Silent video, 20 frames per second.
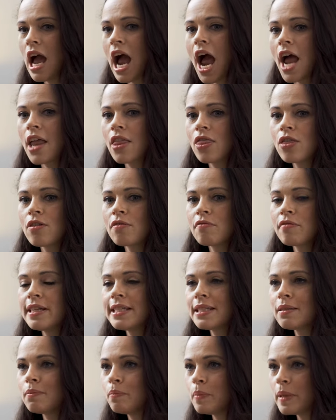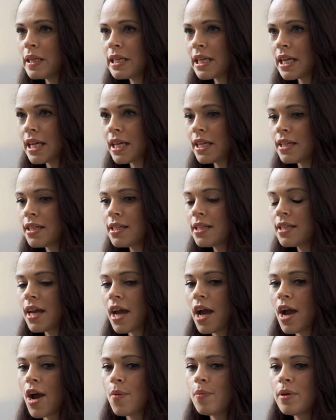And the reason being
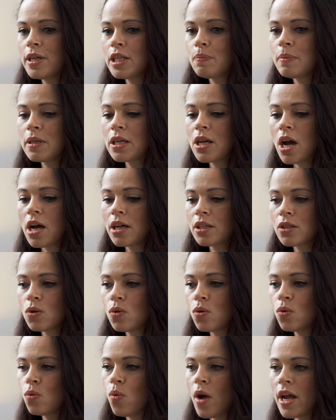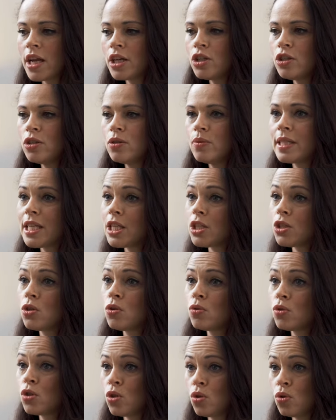um, is because when you assist too,
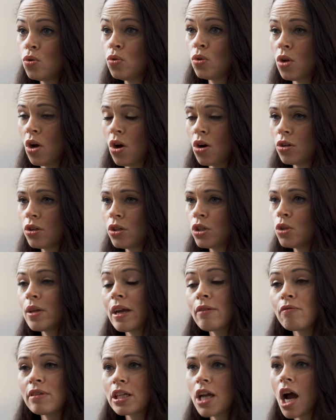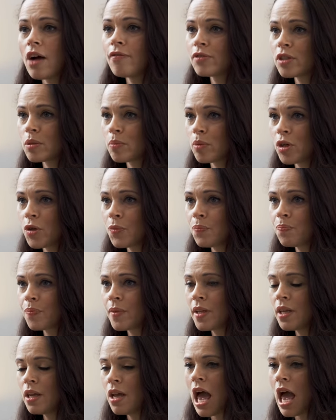too long, you get really comfortable
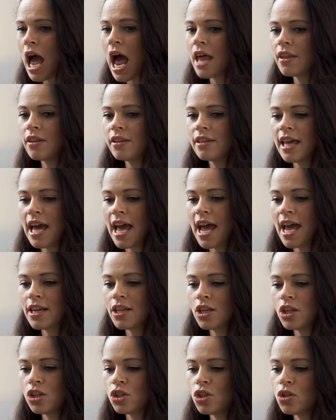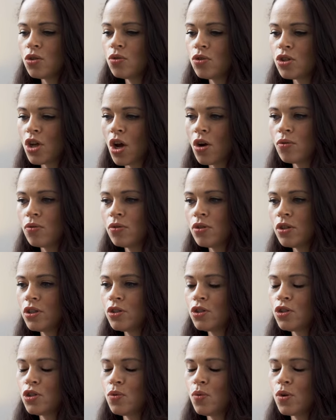and then you don't
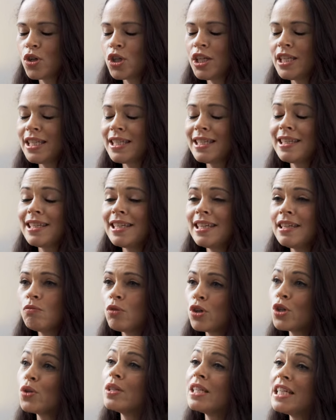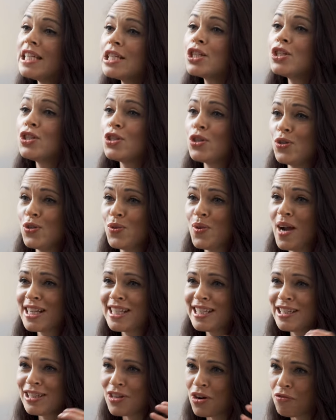do what, it's ne- what you need to do to
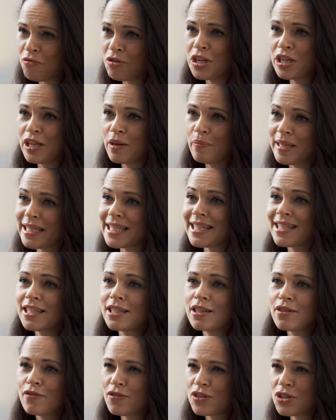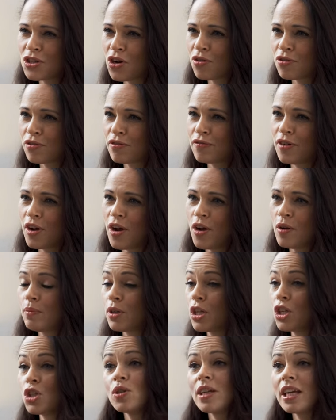actually start running your business as a photographer
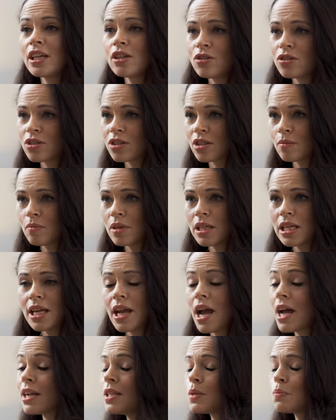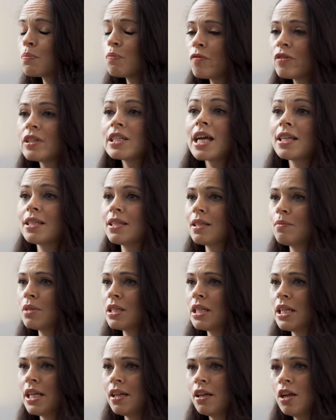because you get used to the money and it's fantastic
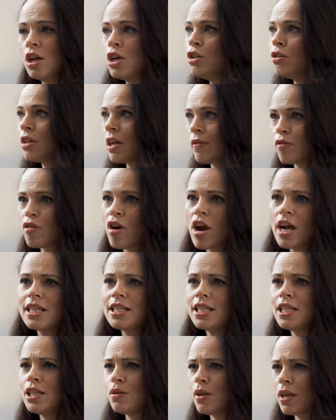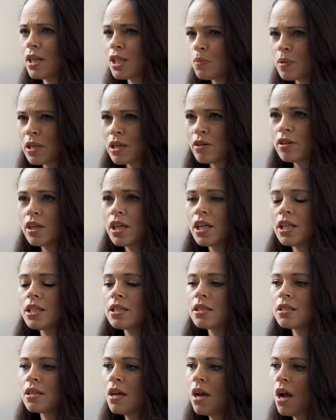money. You get variety,
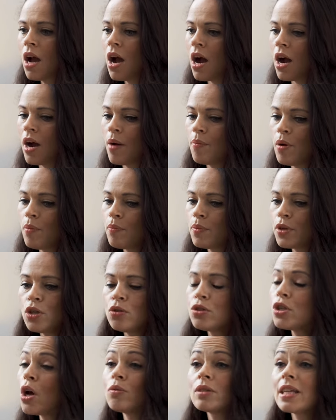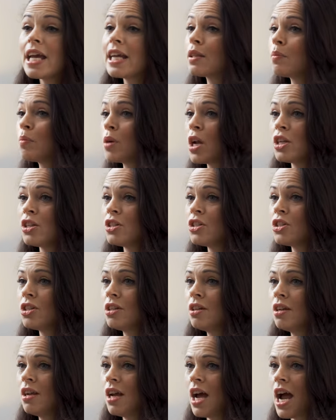experience, um, but you don't take the
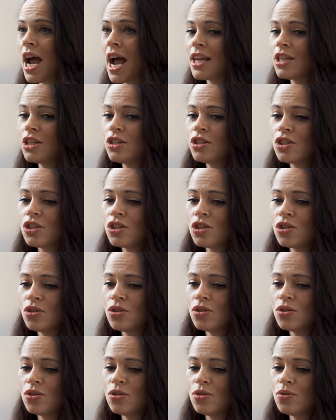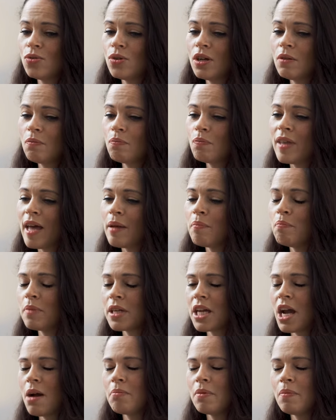plunge and you then
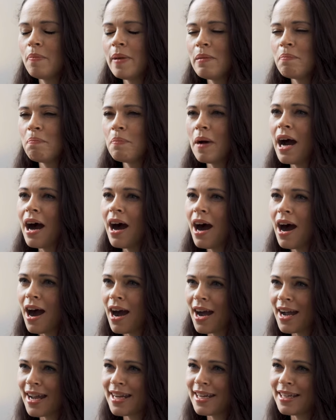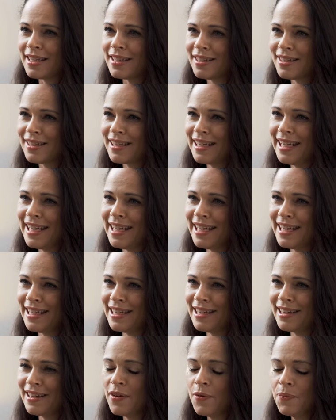become a bit behind
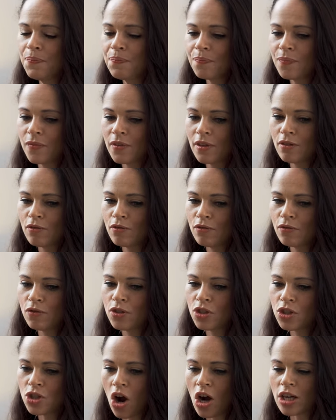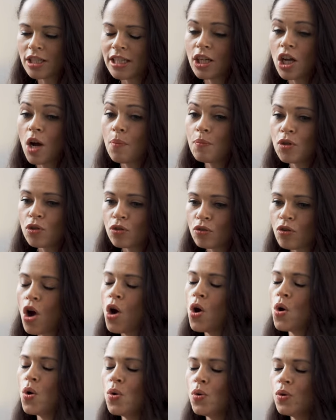in starting up your
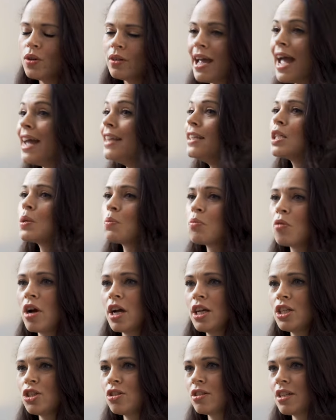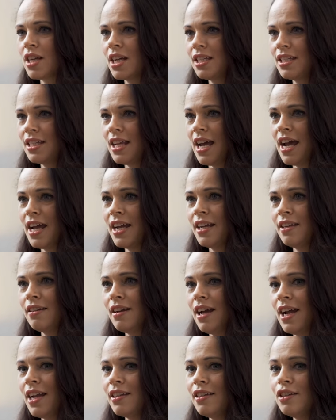own enterprise, should I say,
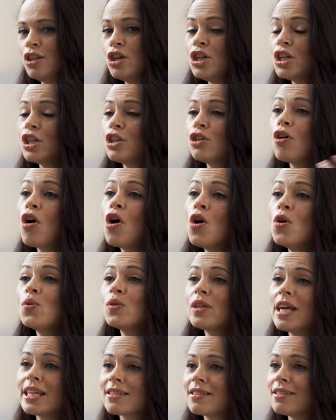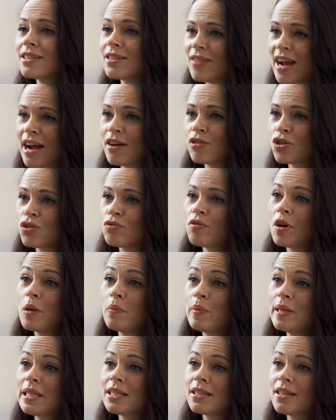and learning your own lessons of how to run a
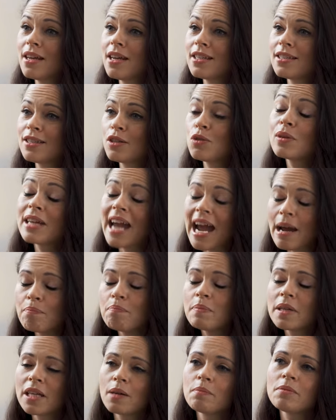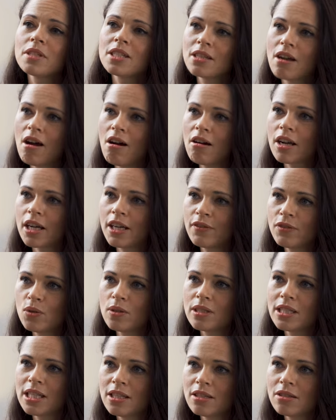business. So you can become stuck if you
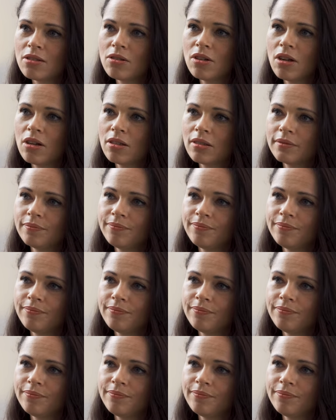assist too long.